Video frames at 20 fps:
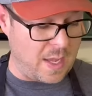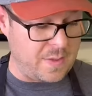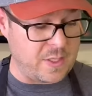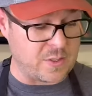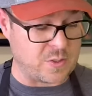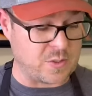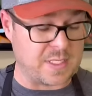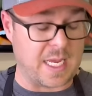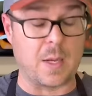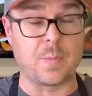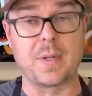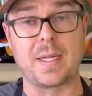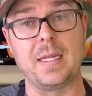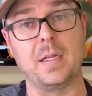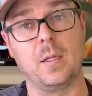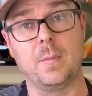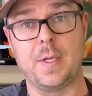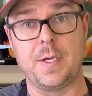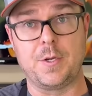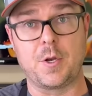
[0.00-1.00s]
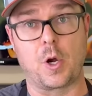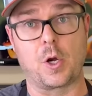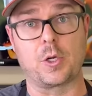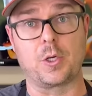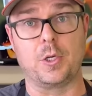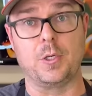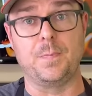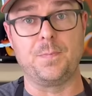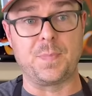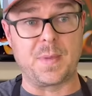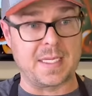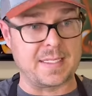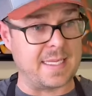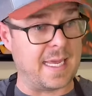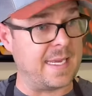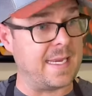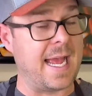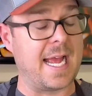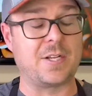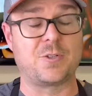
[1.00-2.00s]
this was able to get a little bit darker. It's
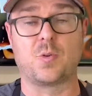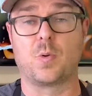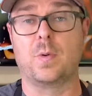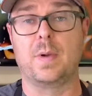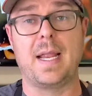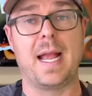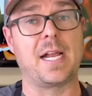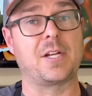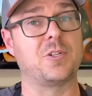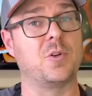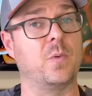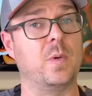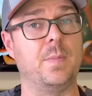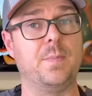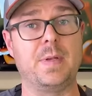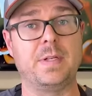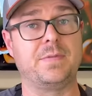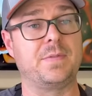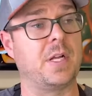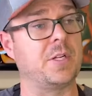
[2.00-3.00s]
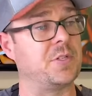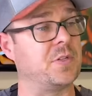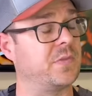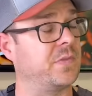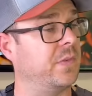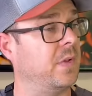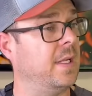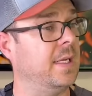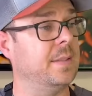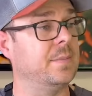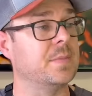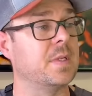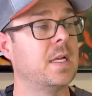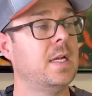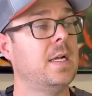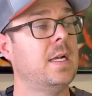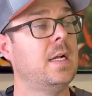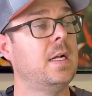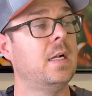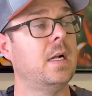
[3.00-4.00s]
that natural reaction when beef touches flame.
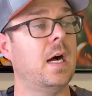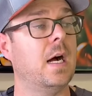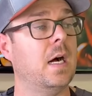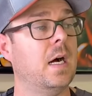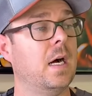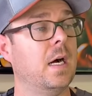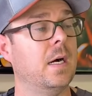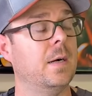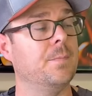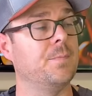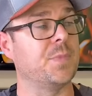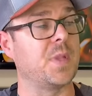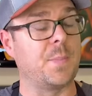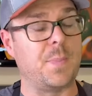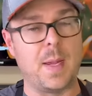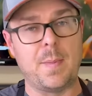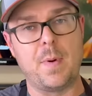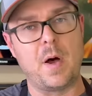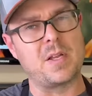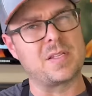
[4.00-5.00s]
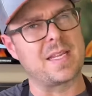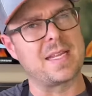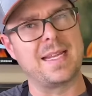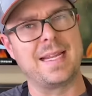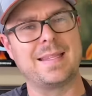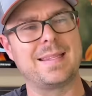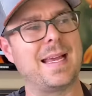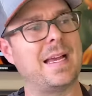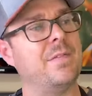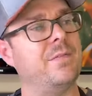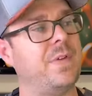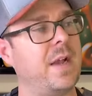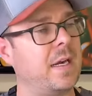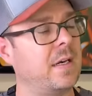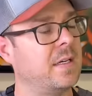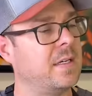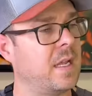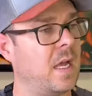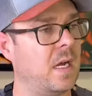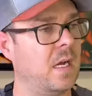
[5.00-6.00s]
Um, the Pit Boss can get that
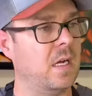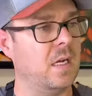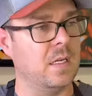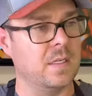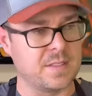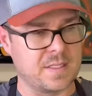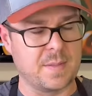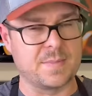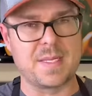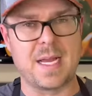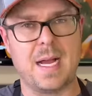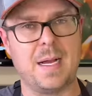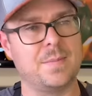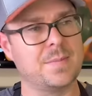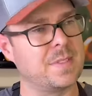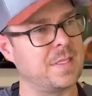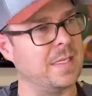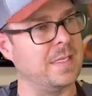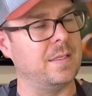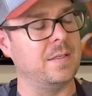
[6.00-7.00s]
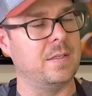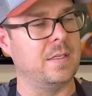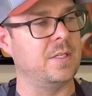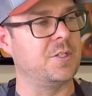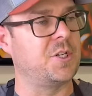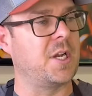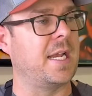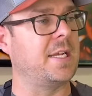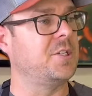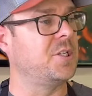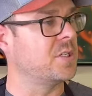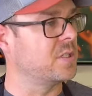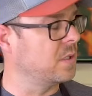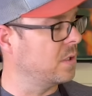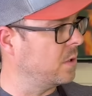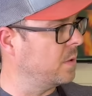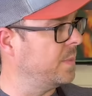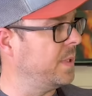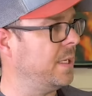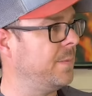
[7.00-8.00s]
very, uh, sometimes it changes a
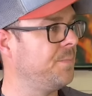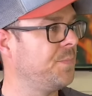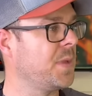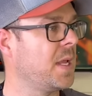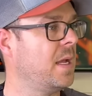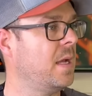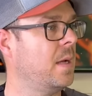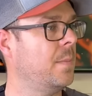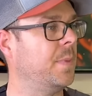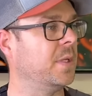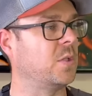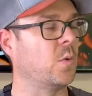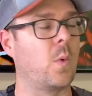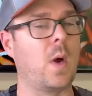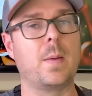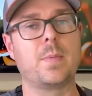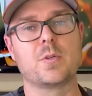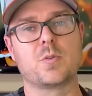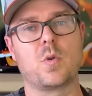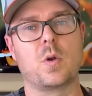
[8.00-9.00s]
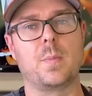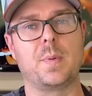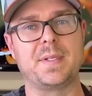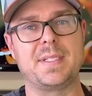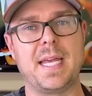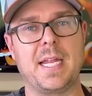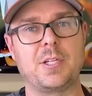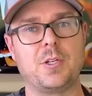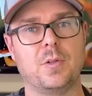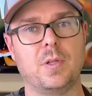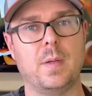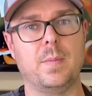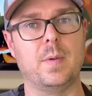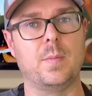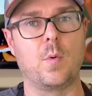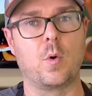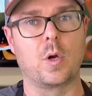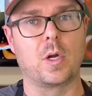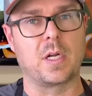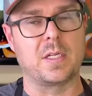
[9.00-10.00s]
little bit, but the Weber is going to protect you a little bit
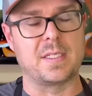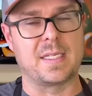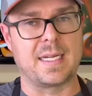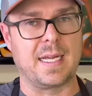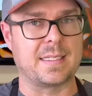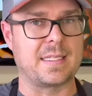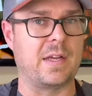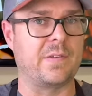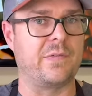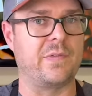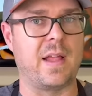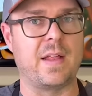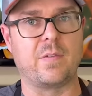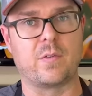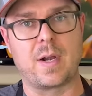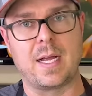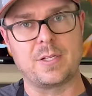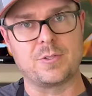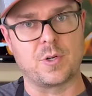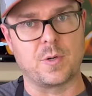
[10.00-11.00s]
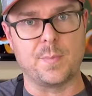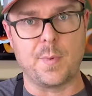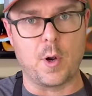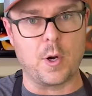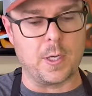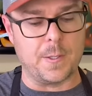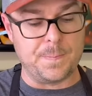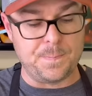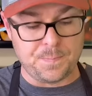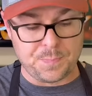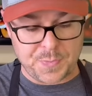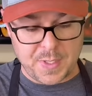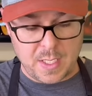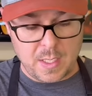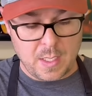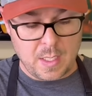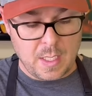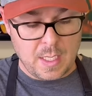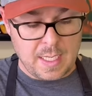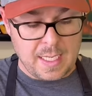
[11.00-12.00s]
more because it got that flavorizer bar.
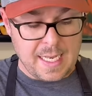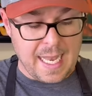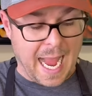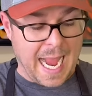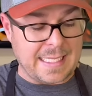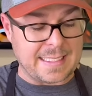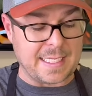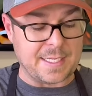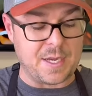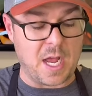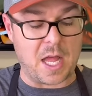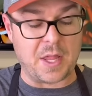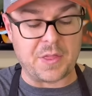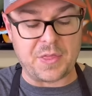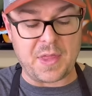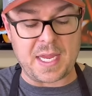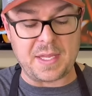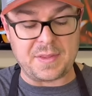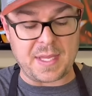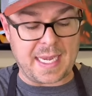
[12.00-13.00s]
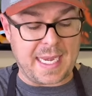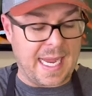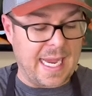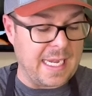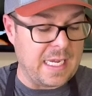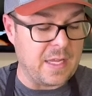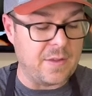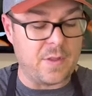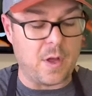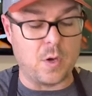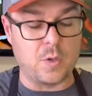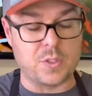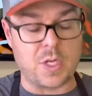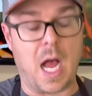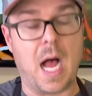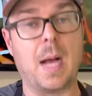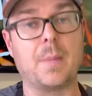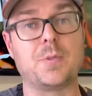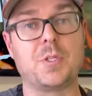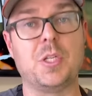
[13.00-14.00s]
I did not think that any of those
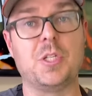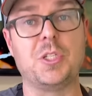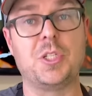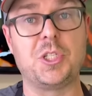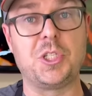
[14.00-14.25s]
options